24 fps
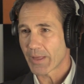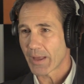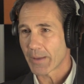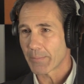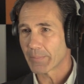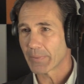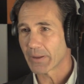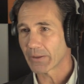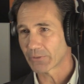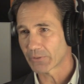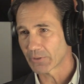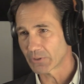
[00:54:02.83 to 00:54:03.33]
that
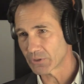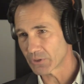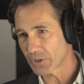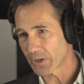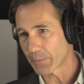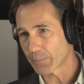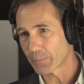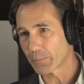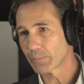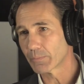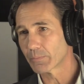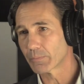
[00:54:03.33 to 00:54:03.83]
message
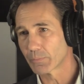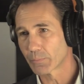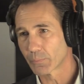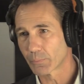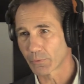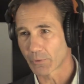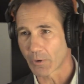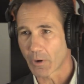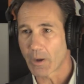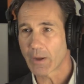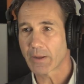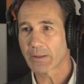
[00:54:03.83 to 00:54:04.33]
up
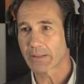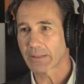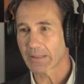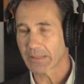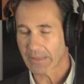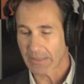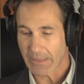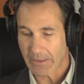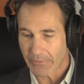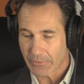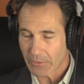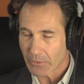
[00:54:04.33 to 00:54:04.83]

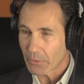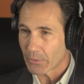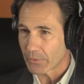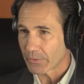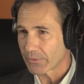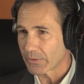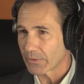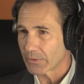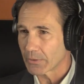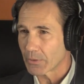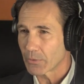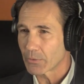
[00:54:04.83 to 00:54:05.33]
broadly, even though
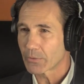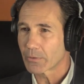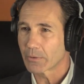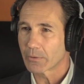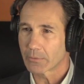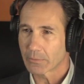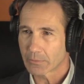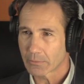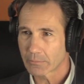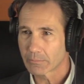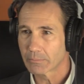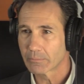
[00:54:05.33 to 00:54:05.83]
it's a
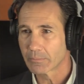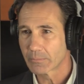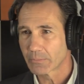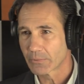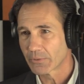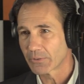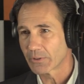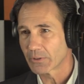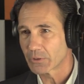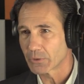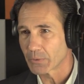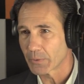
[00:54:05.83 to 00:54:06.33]
local
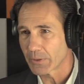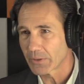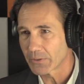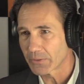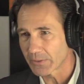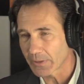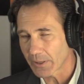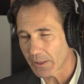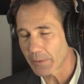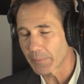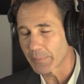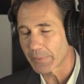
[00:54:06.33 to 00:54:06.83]

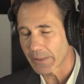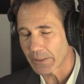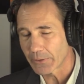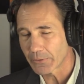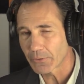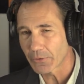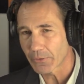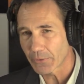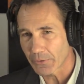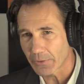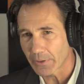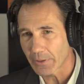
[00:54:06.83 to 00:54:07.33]
situation. That'll be
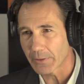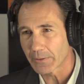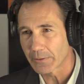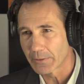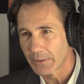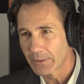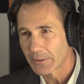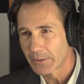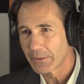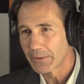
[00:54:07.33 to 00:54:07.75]
interesting.